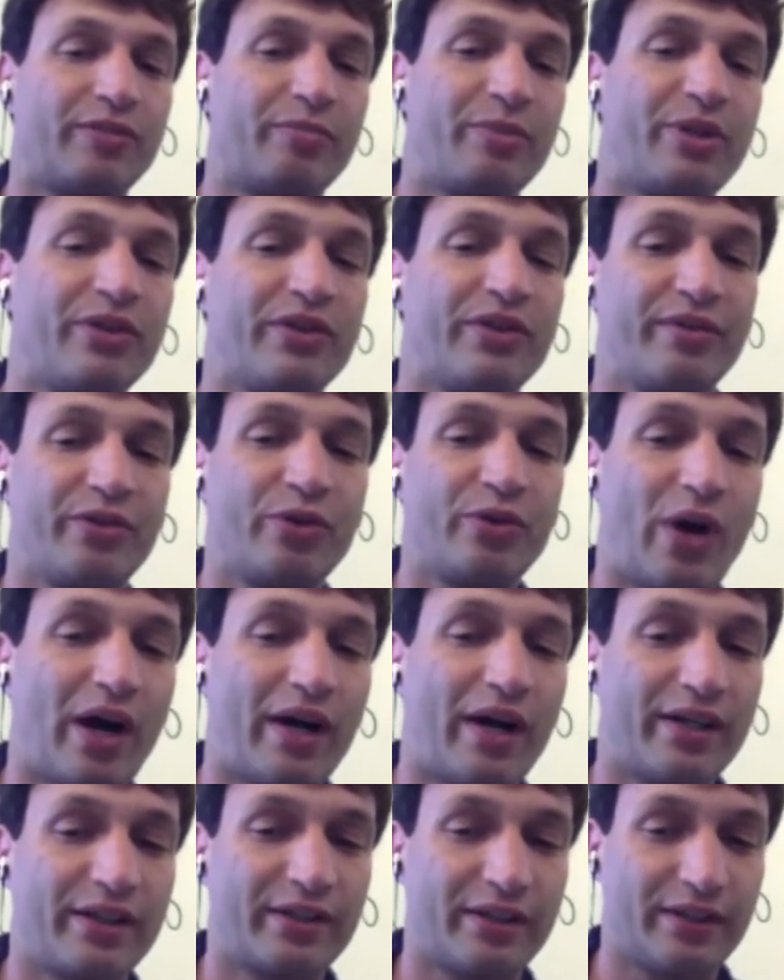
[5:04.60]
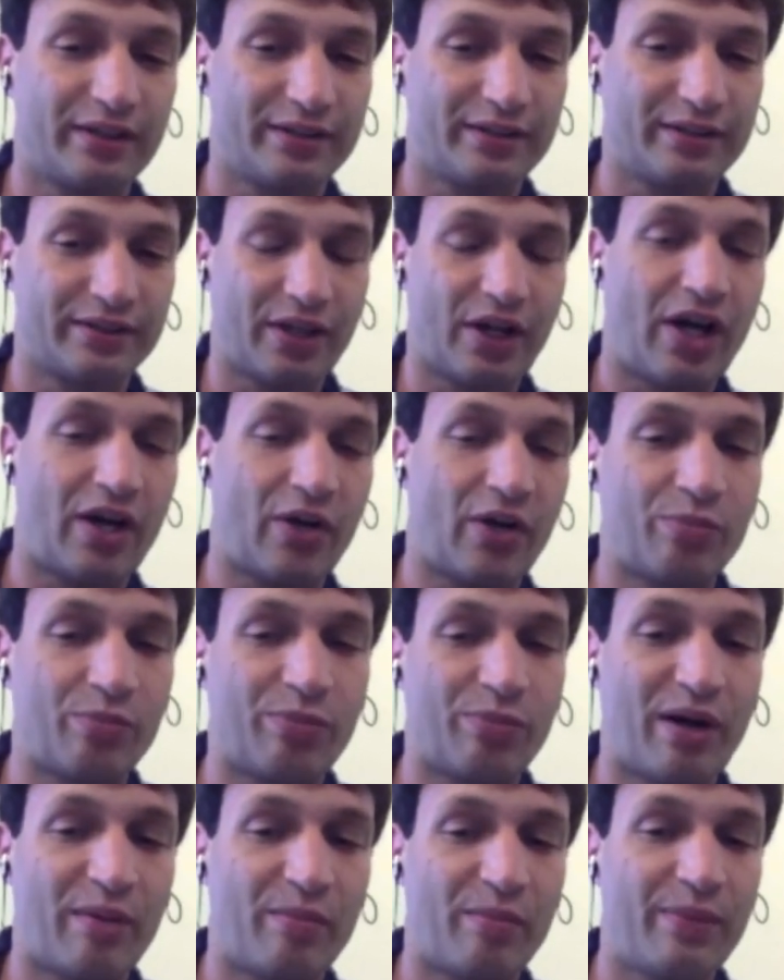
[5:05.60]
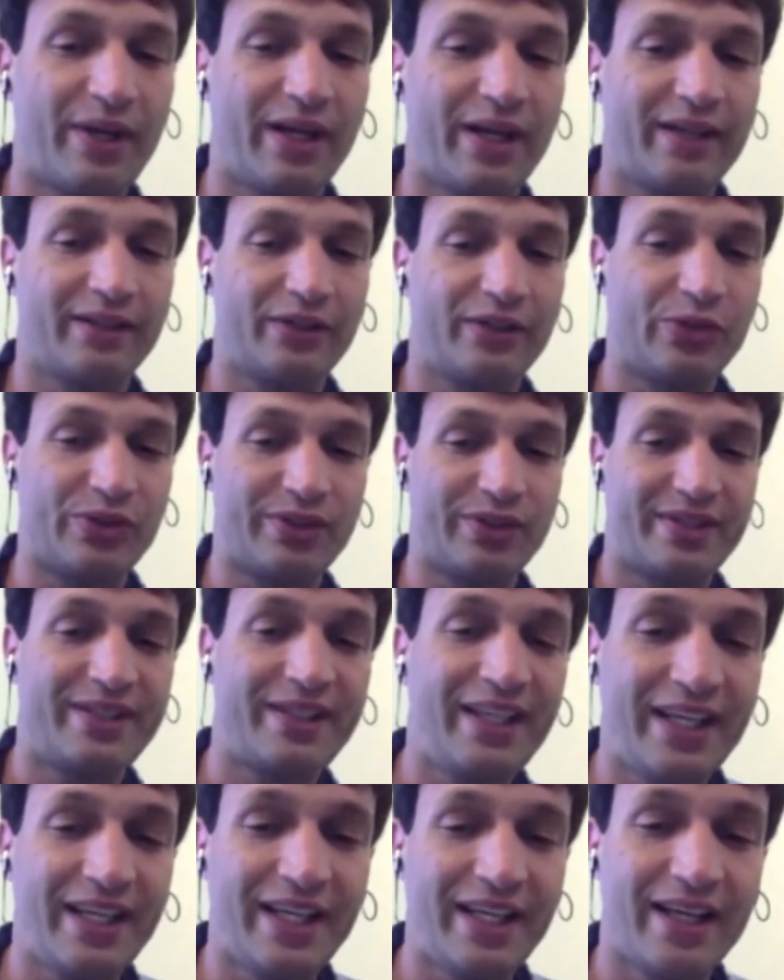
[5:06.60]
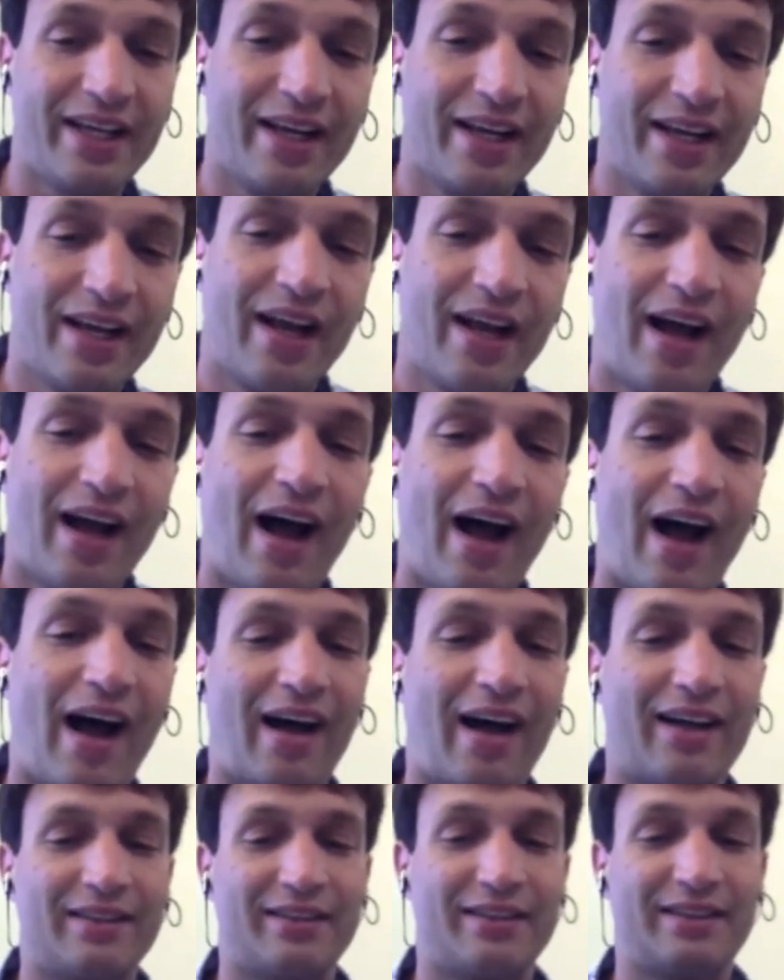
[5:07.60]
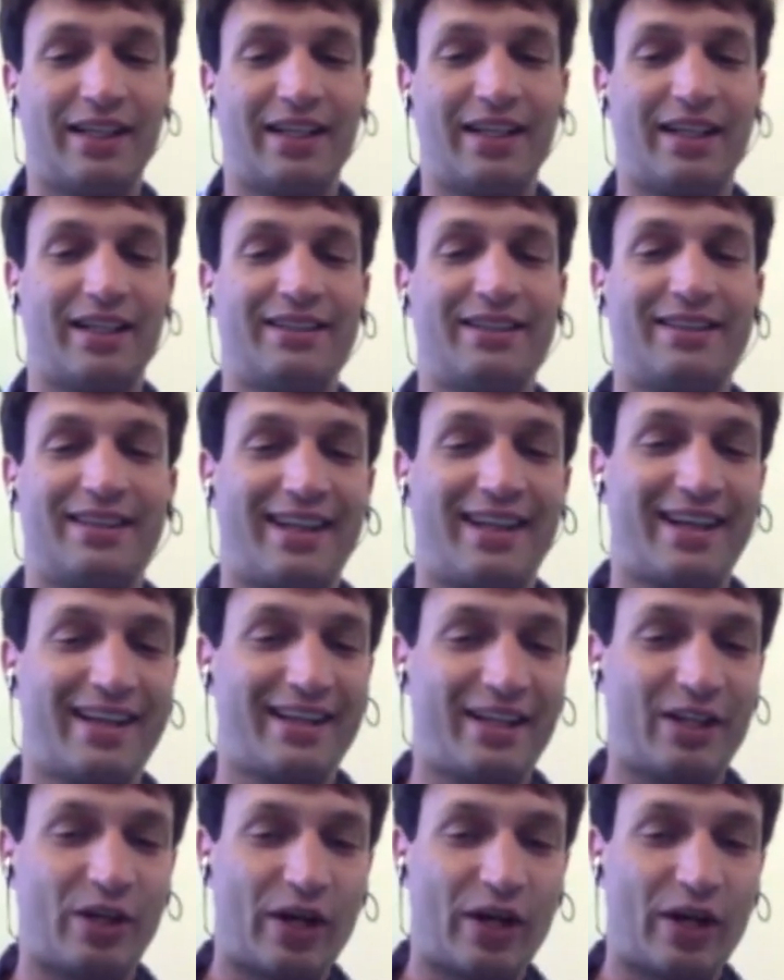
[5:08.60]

of peer review articles uh, on PubMed and you see uh, the, the,